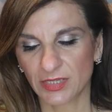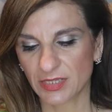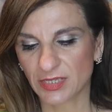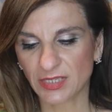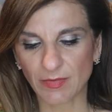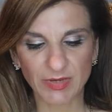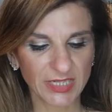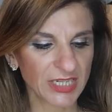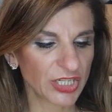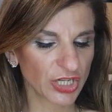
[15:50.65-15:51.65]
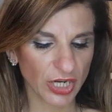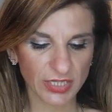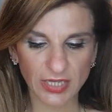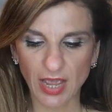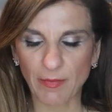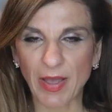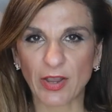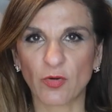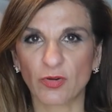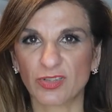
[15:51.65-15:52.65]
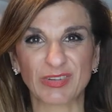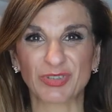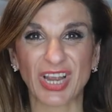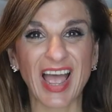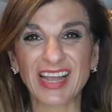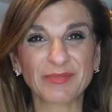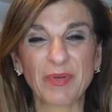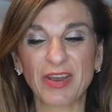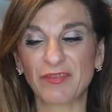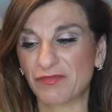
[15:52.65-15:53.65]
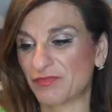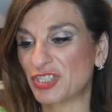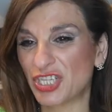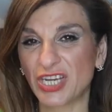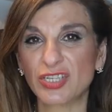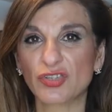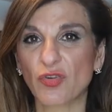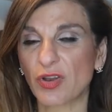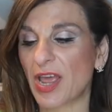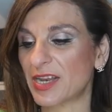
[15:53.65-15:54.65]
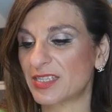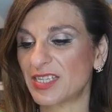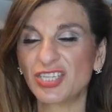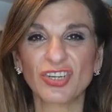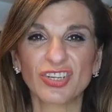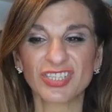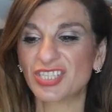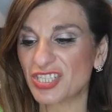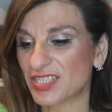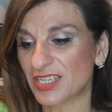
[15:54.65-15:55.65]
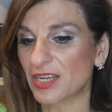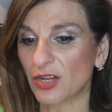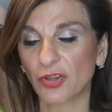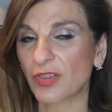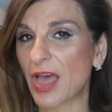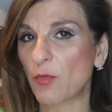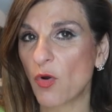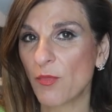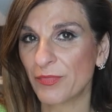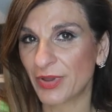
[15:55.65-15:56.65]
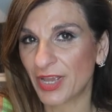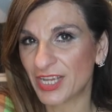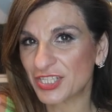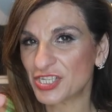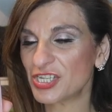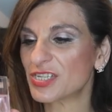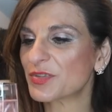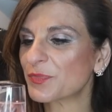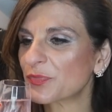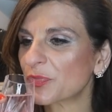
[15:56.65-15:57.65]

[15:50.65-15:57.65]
Summer t-shirts are back on because I had a pair of jeans on and a t-shirt because it just didn't look that warm. Cheers.